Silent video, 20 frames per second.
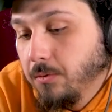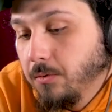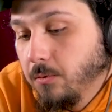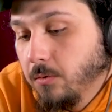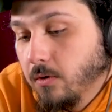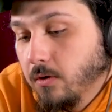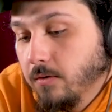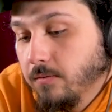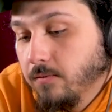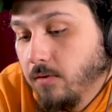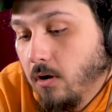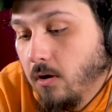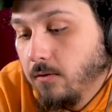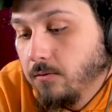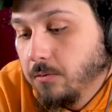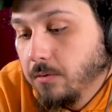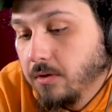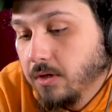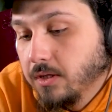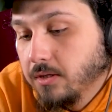who are
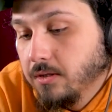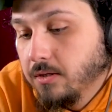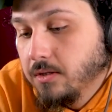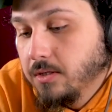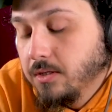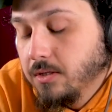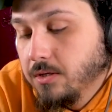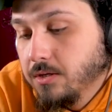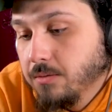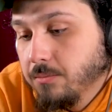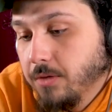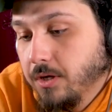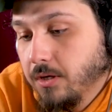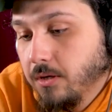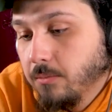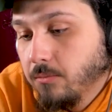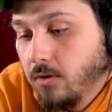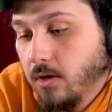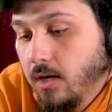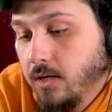involved with like the
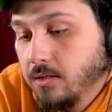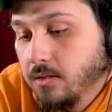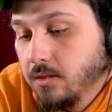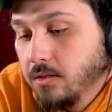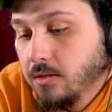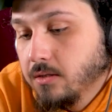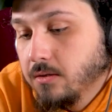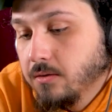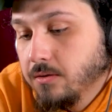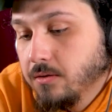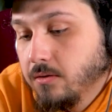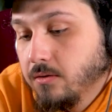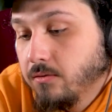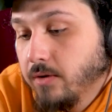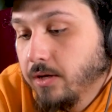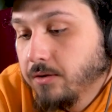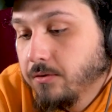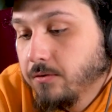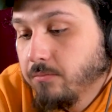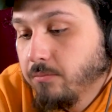decision-making process. There's a
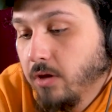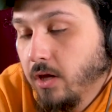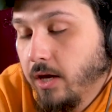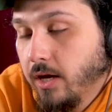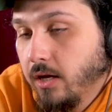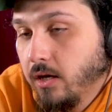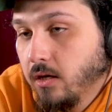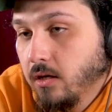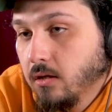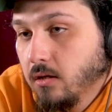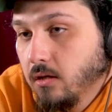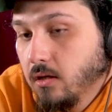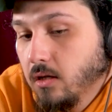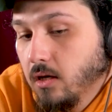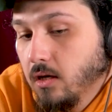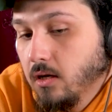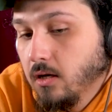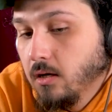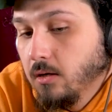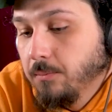director of planning
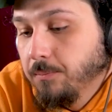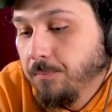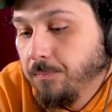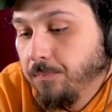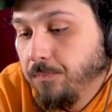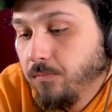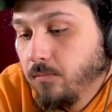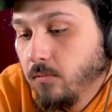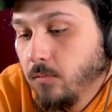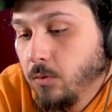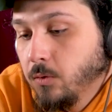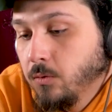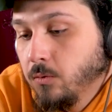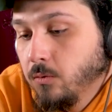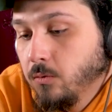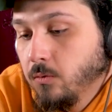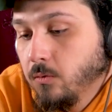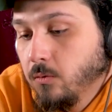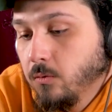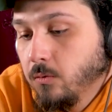
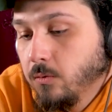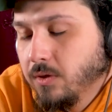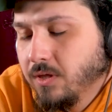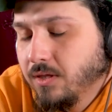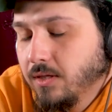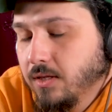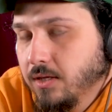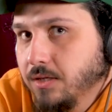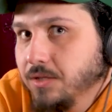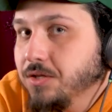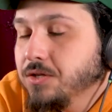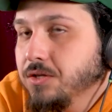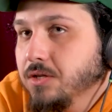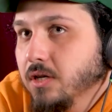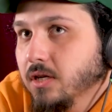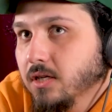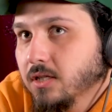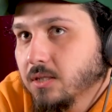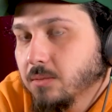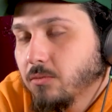who they
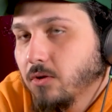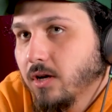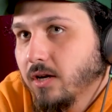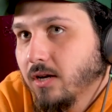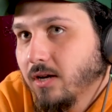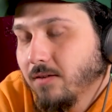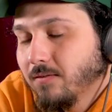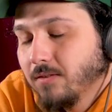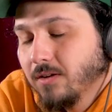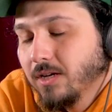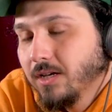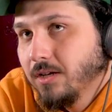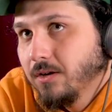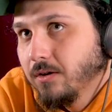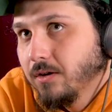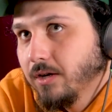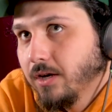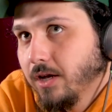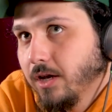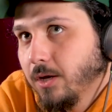just brought in. I forget
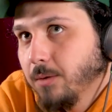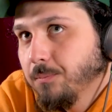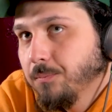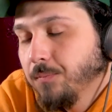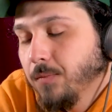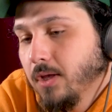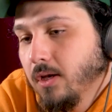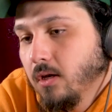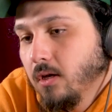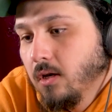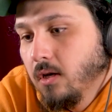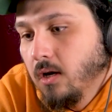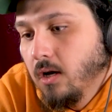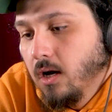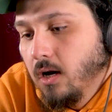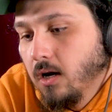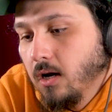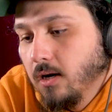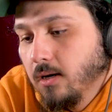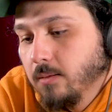her name,
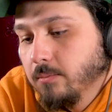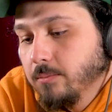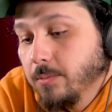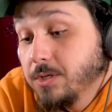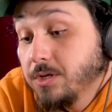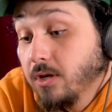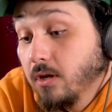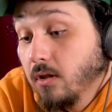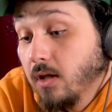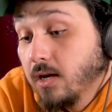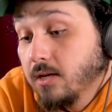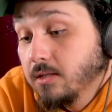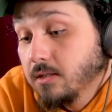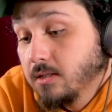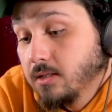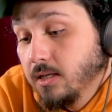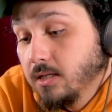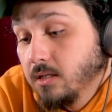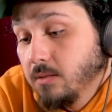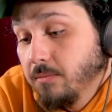but she had a lot of
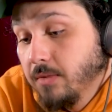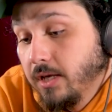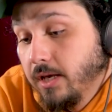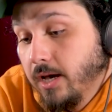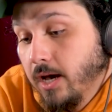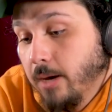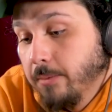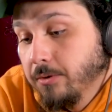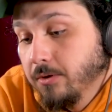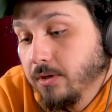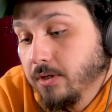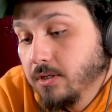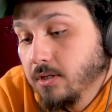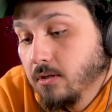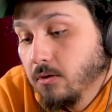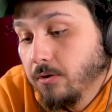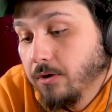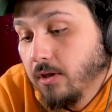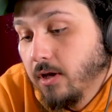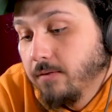success in
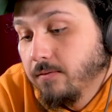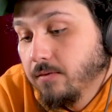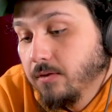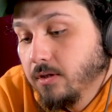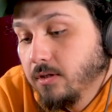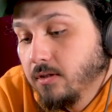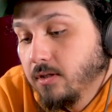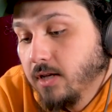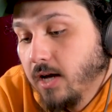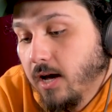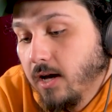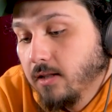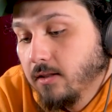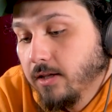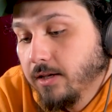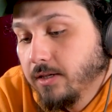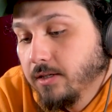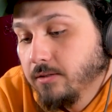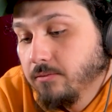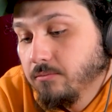Minneapolis. Lori Lightfoot got
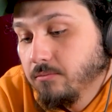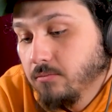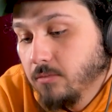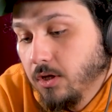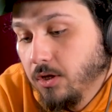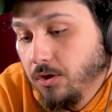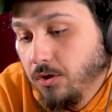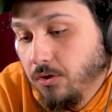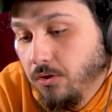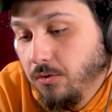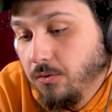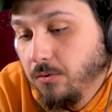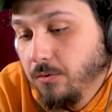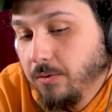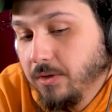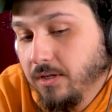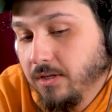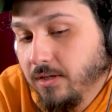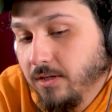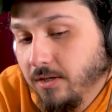like a
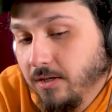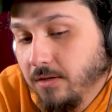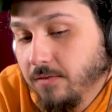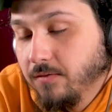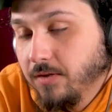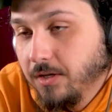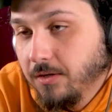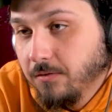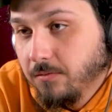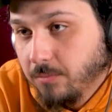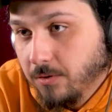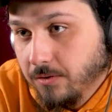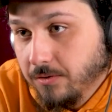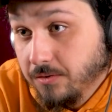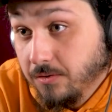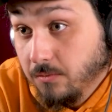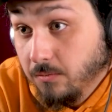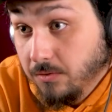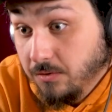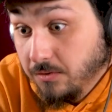new and innovative
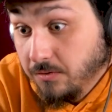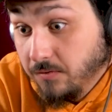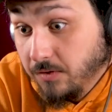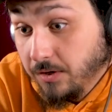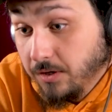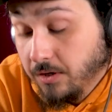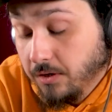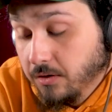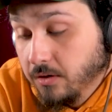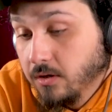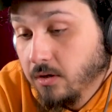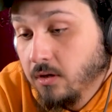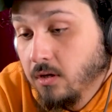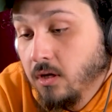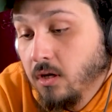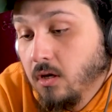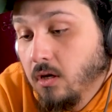person, which is very good.